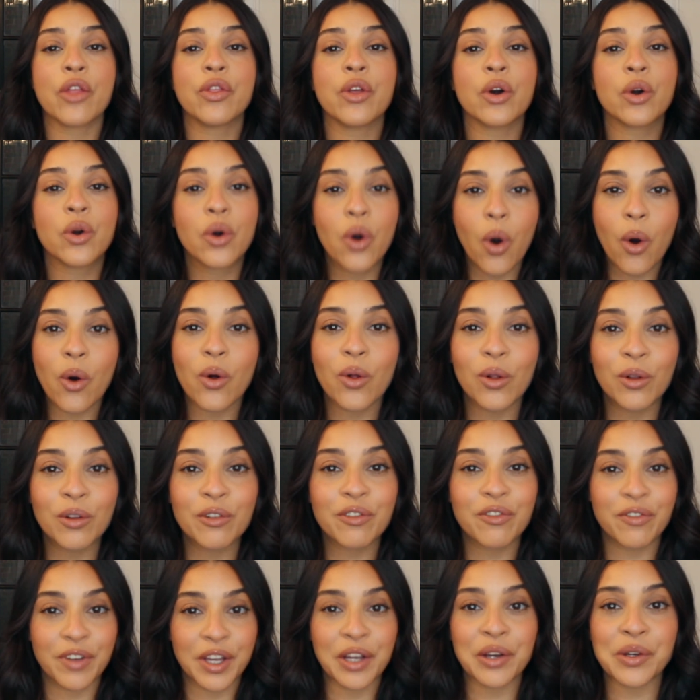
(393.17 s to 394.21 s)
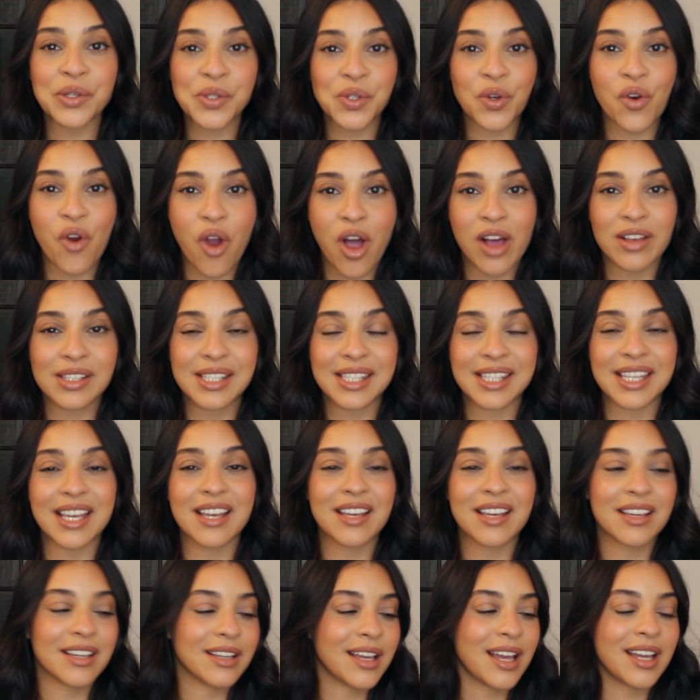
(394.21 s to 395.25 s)
the goal, fingers crossed,
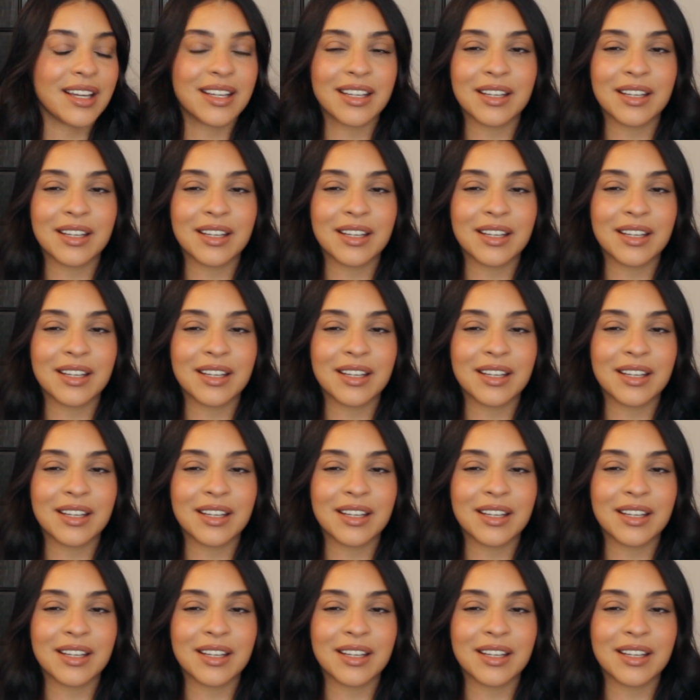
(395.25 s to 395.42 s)
I